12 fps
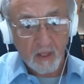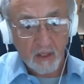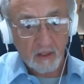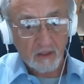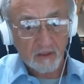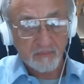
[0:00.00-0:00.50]

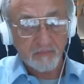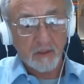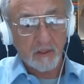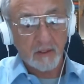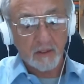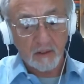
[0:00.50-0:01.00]
Um,
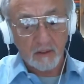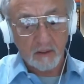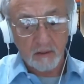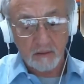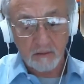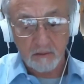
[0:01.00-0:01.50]

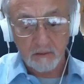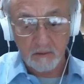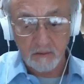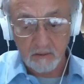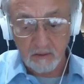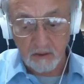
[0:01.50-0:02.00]

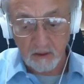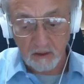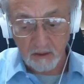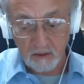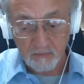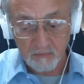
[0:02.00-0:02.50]
and
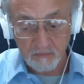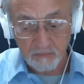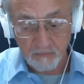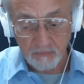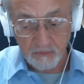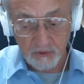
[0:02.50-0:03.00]
um,
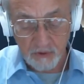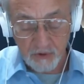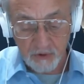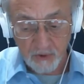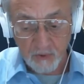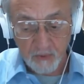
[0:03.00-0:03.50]

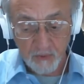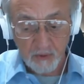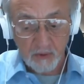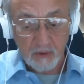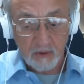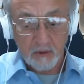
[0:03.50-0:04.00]
so
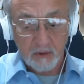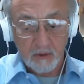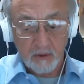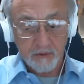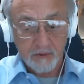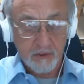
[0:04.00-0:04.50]

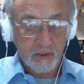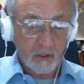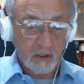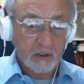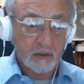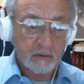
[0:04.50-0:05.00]
you're
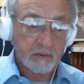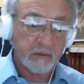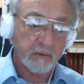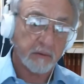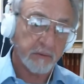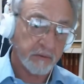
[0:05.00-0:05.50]
stuck,
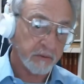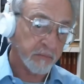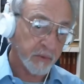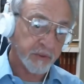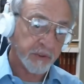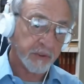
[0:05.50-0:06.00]
you know, you're
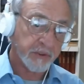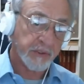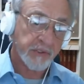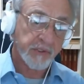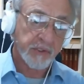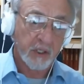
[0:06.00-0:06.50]

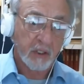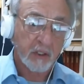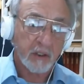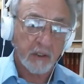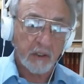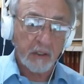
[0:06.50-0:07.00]
emotionally
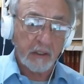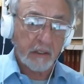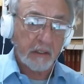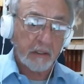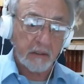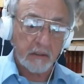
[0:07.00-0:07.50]
stuck.
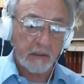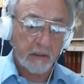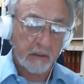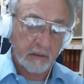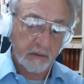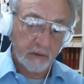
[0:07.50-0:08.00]

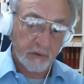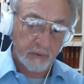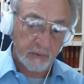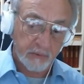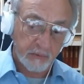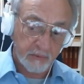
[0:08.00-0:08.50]
Uh,
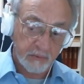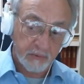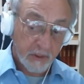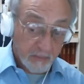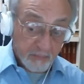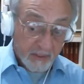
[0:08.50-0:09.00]

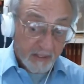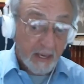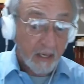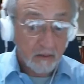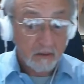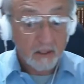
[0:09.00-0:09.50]
to get
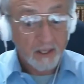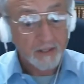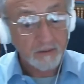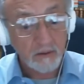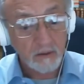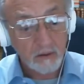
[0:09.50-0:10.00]
beyond
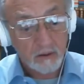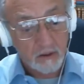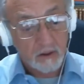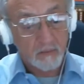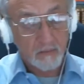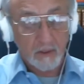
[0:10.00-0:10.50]
that,
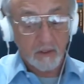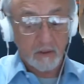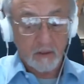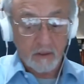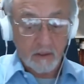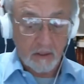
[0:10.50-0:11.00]

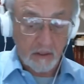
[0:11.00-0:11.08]
right?